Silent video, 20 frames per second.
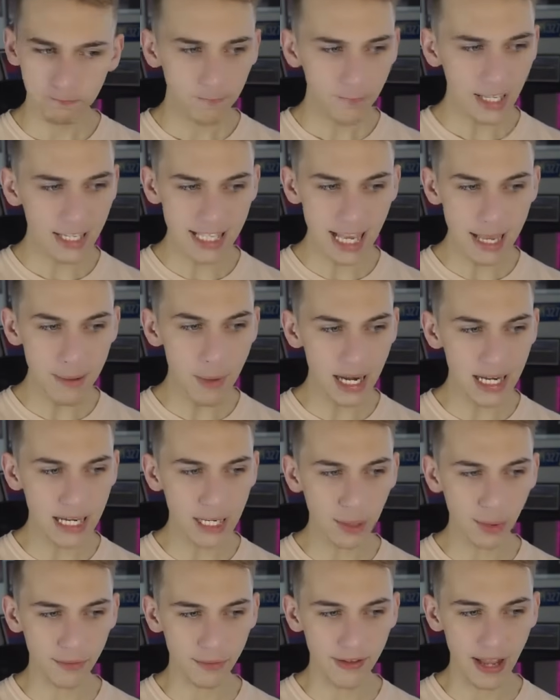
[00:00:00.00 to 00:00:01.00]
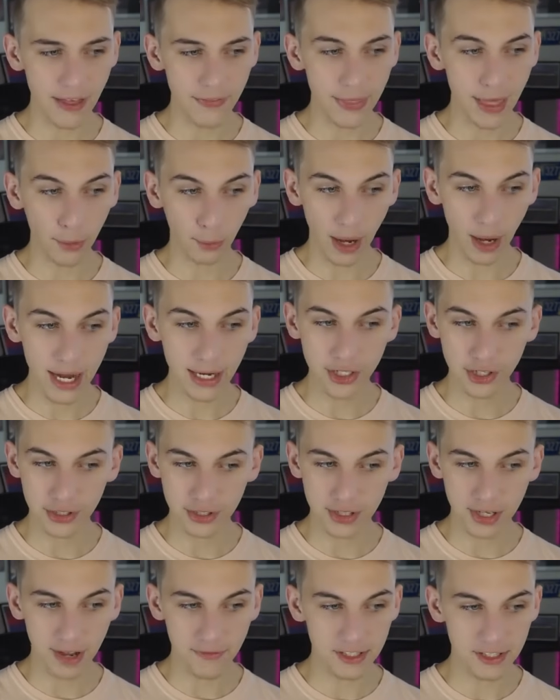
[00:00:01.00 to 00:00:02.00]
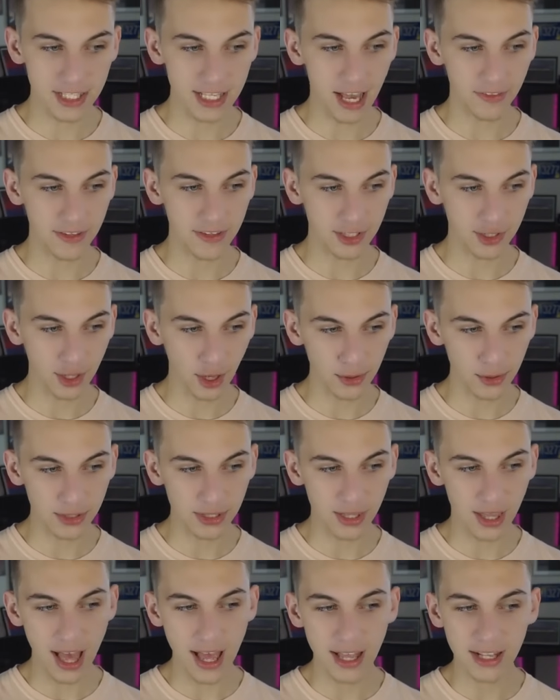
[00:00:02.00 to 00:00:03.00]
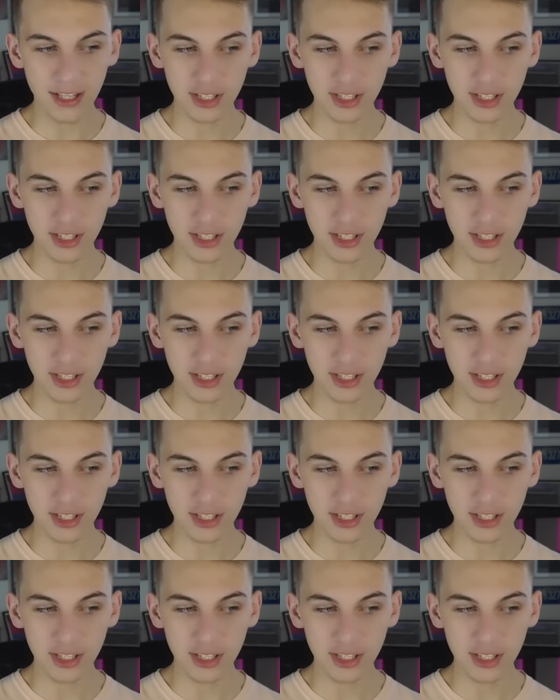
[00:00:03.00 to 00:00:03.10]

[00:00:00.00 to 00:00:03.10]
same idea. We've got that rain just off the southeast coastline,